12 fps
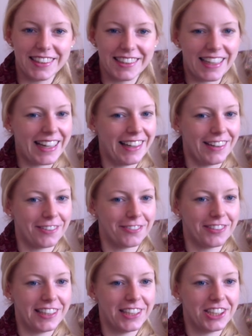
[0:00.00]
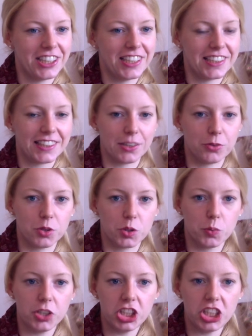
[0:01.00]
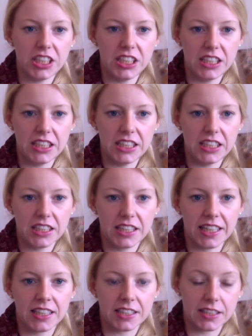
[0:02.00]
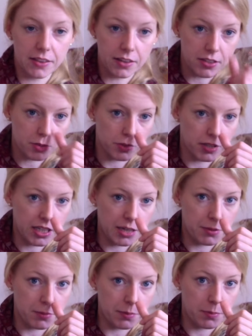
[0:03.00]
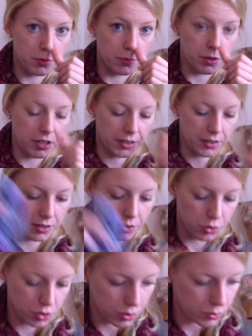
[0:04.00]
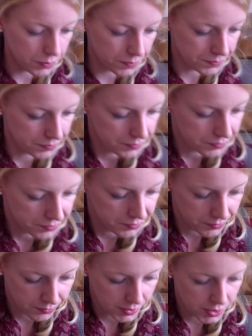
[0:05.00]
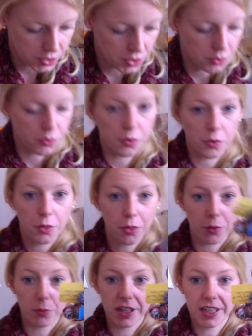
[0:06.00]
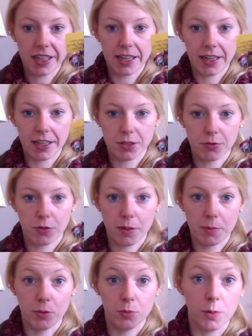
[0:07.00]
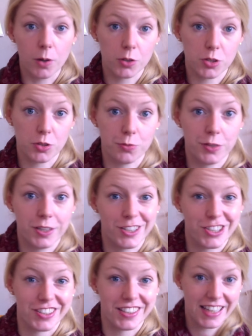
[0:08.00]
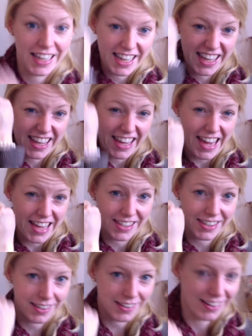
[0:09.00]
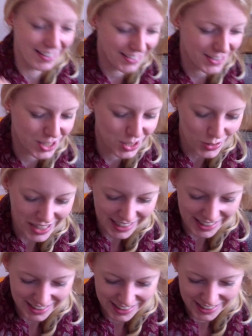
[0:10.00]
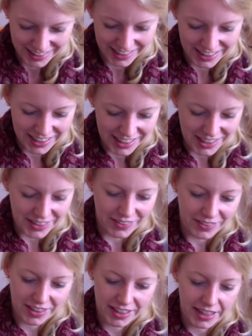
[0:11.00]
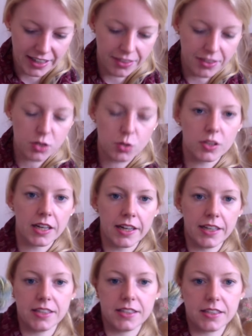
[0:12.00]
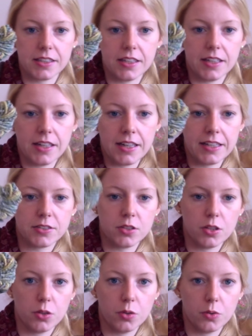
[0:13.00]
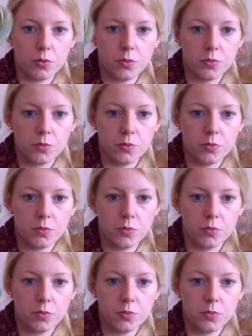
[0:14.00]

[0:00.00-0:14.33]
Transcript: I love Felici. It's so squishy. And this will come in my blue block also. So 3 guys for my blue block to finish it. Yes, strike. Okay, this guy has no